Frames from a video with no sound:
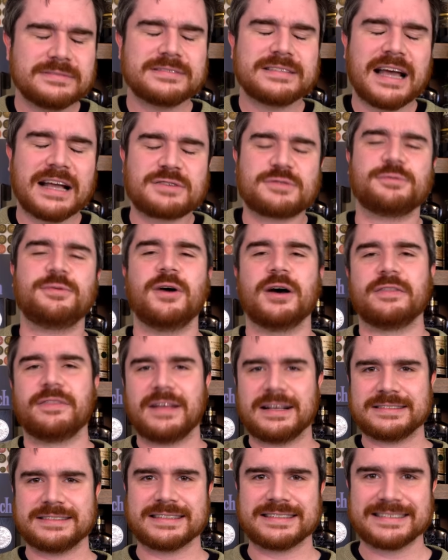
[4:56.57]
That's fun.
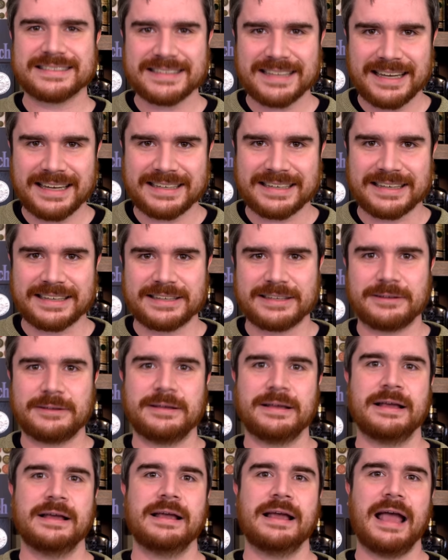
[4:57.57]
That's exciting.
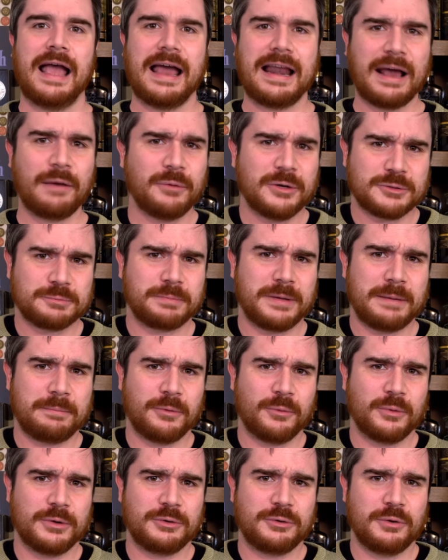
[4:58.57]
And I wish
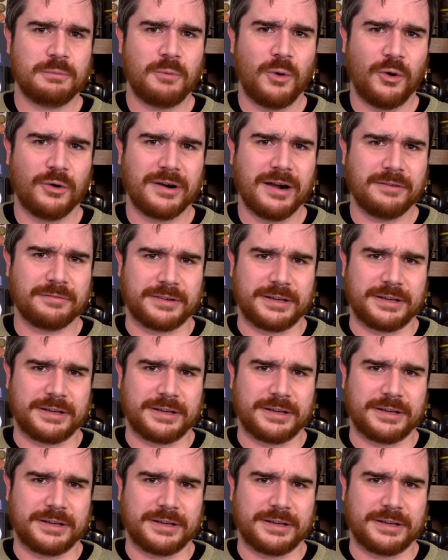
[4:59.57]
people would do more of